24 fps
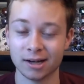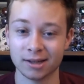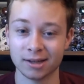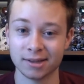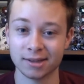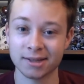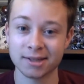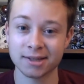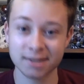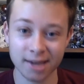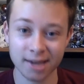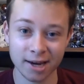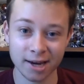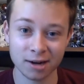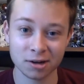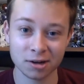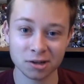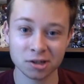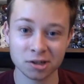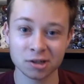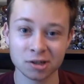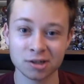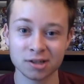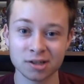this
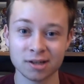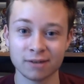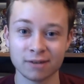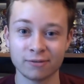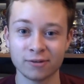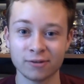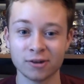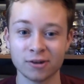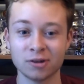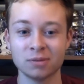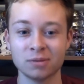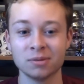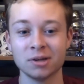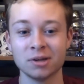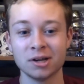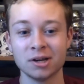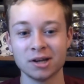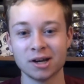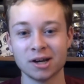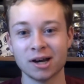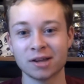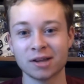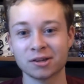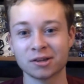character into the film.
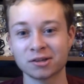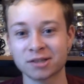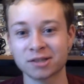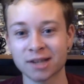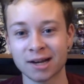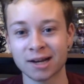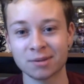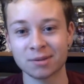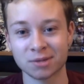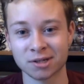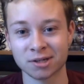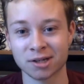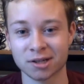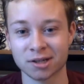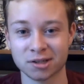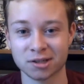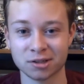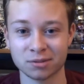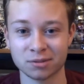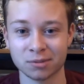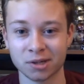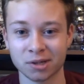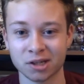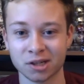Other times, not
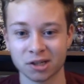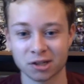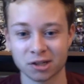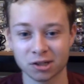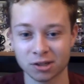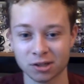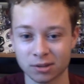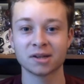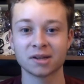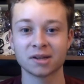so much.